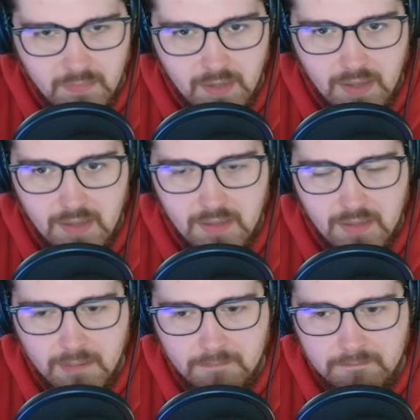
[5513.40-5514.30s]

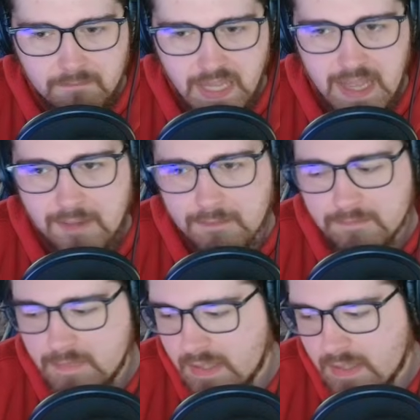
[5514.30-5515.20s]
but yeah,
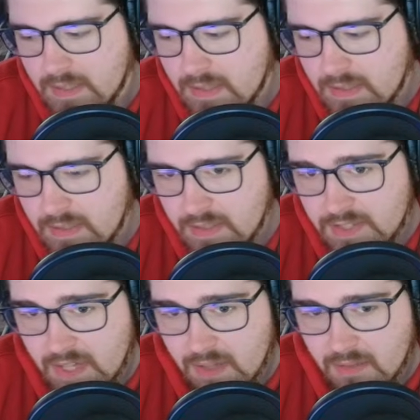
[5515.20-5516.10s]

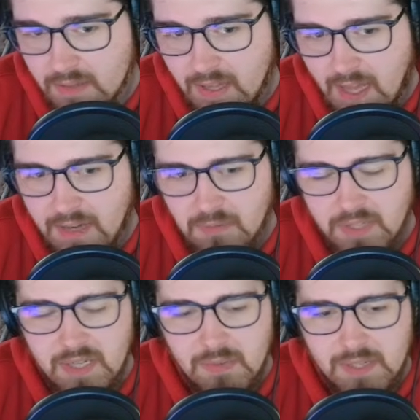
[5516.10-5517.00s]
so I don't
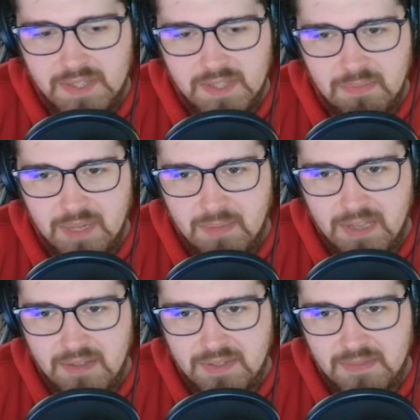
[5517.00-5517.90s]
really know what else to bring
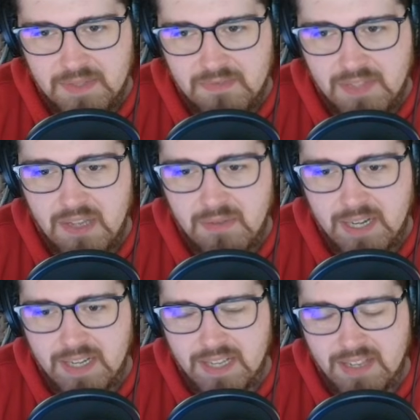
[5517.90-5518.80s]
about in terms of video
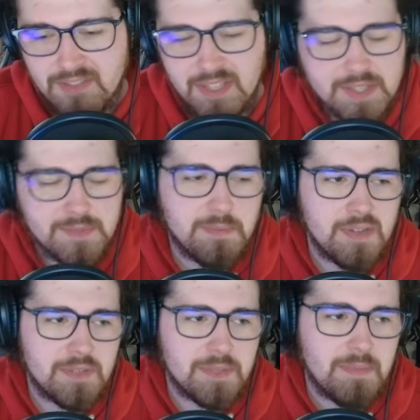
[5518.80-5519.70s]
editing. I feel like it's pretty
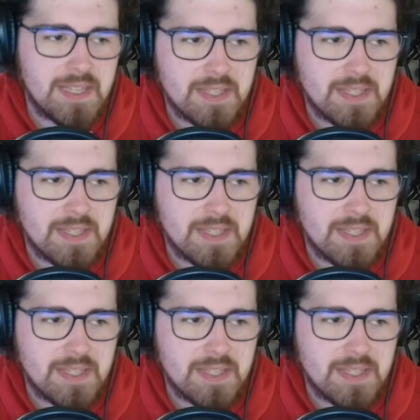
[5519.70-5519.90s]
much basic